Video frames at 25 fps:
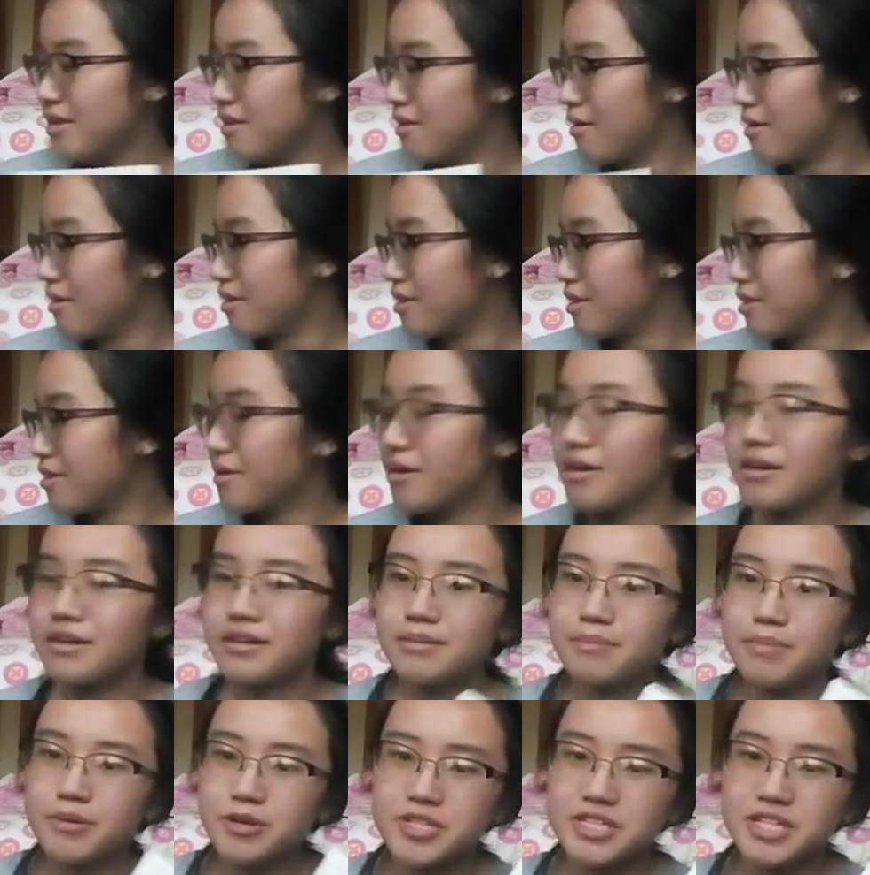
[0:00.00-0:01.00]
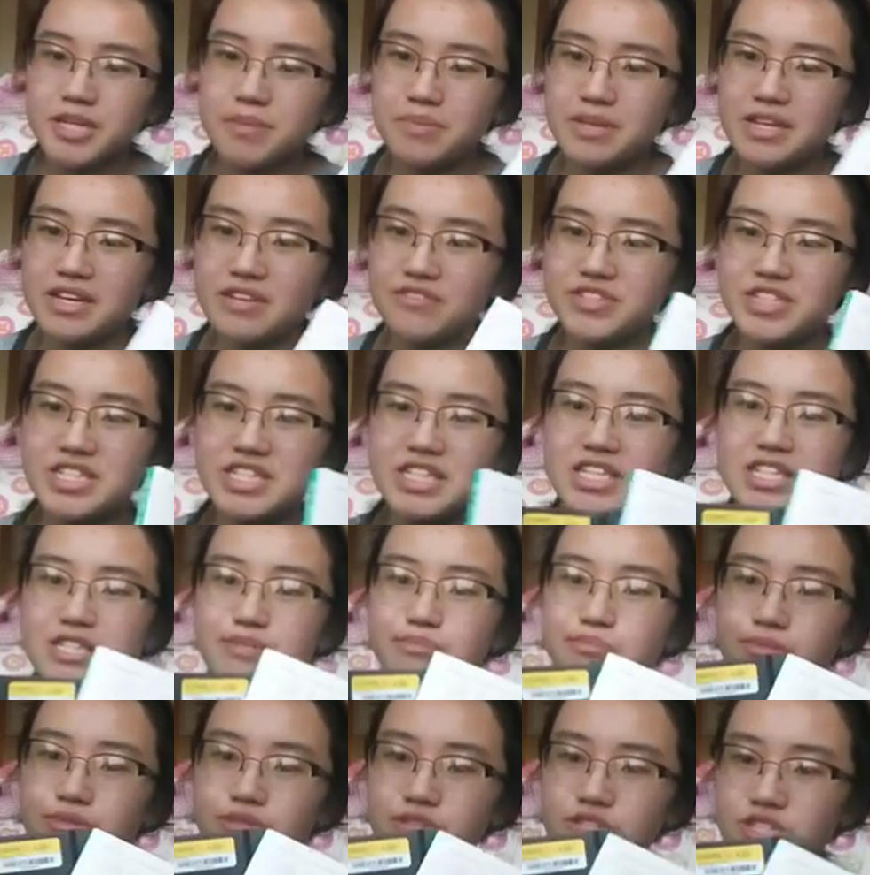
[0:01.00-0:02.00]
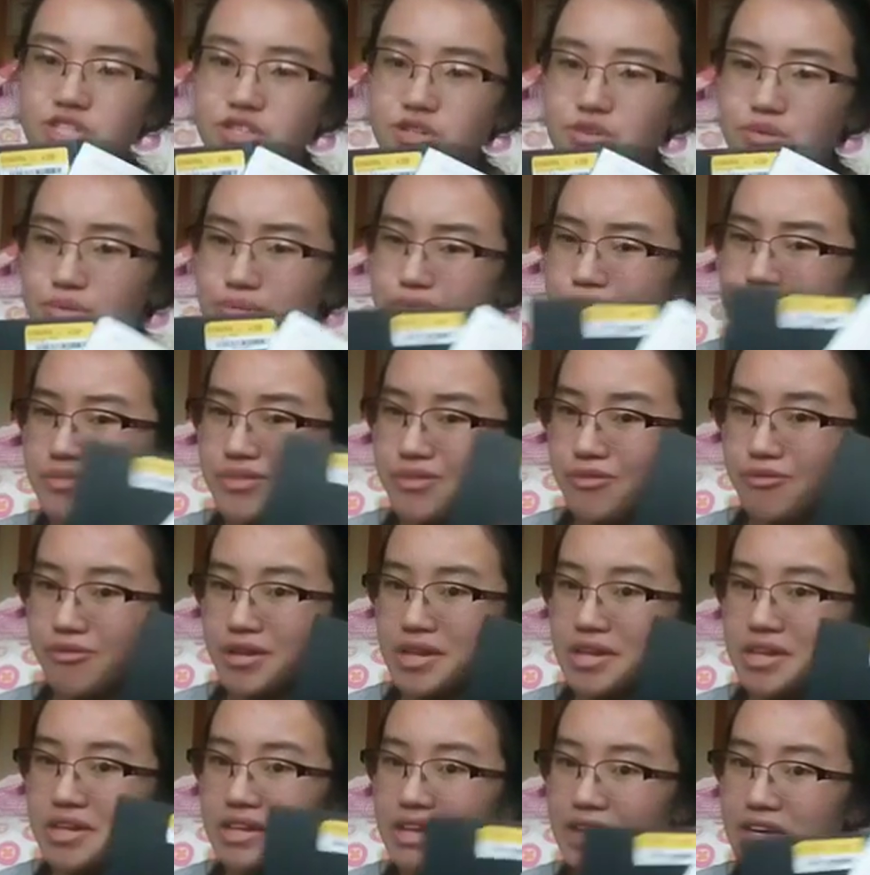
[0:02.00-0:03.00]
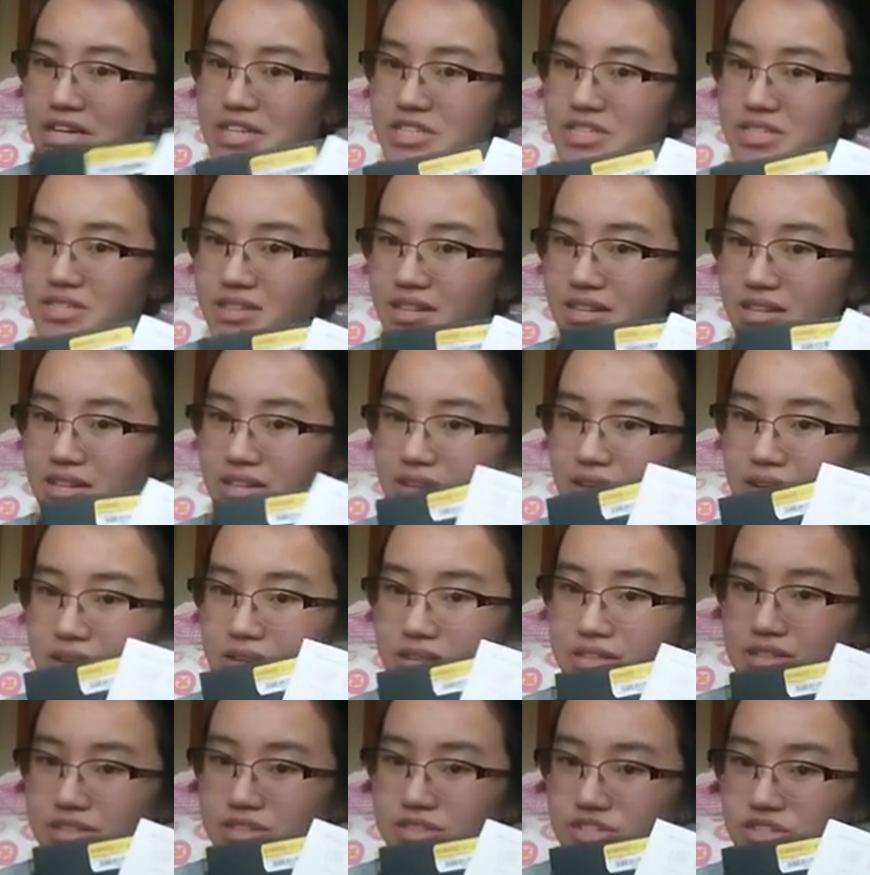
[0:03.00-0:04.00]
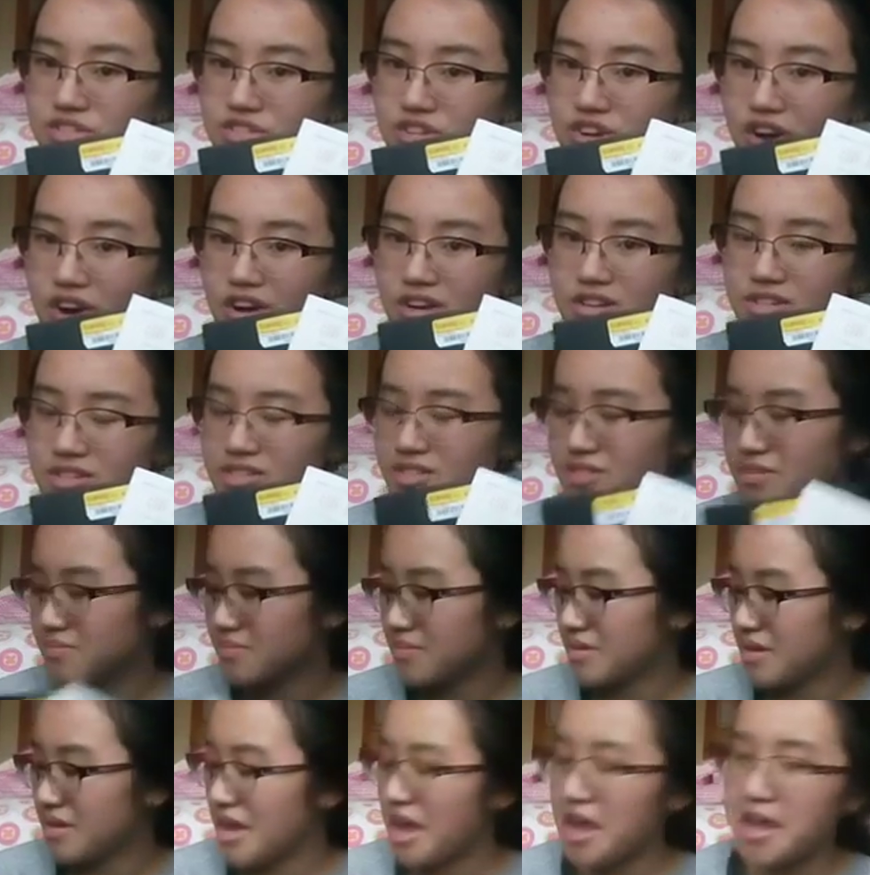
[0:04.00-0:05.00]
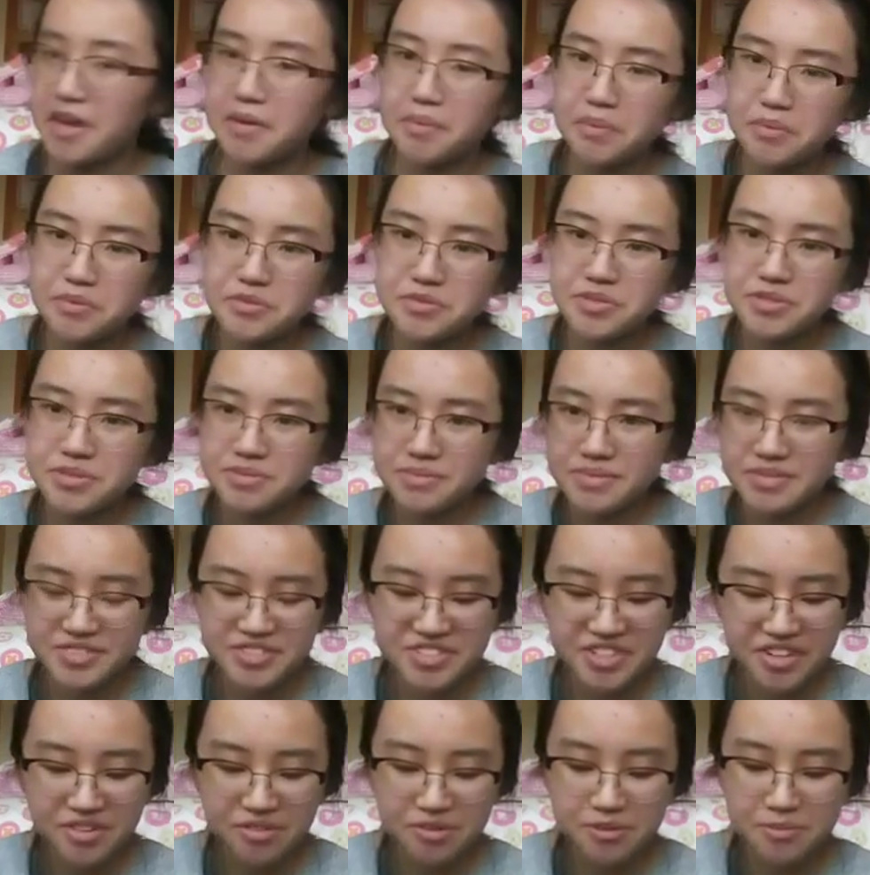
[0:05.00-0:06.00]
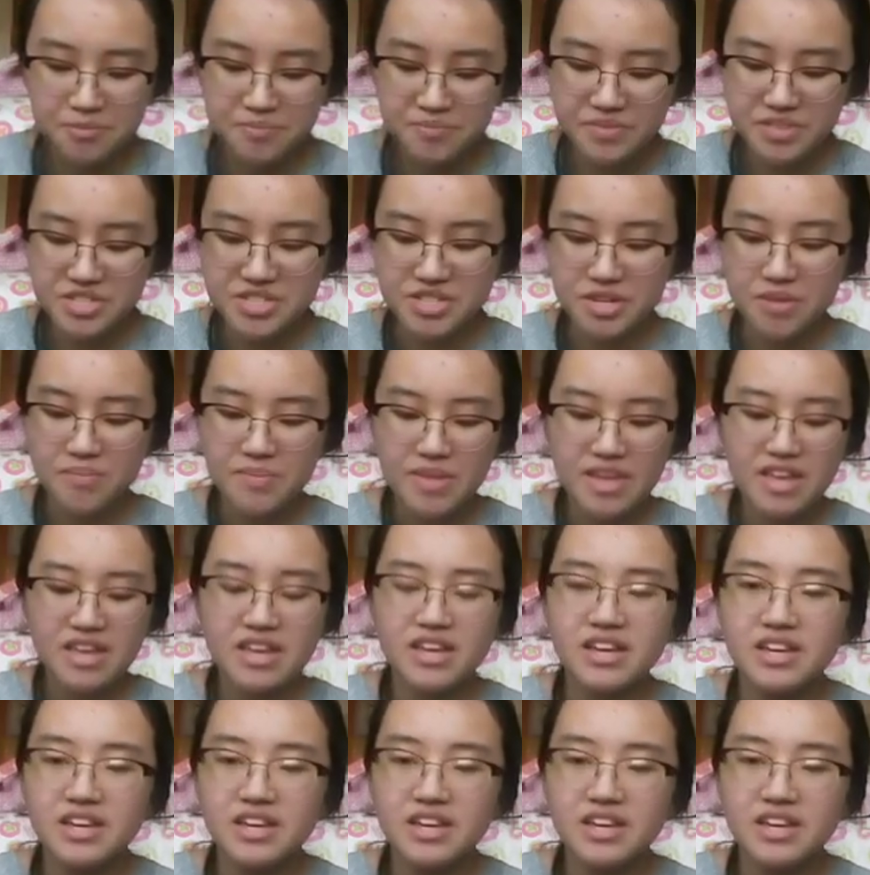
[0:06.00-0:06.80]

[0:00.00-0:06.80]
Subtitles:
The person I'm gifting these books to really likes dogs, animals in general. So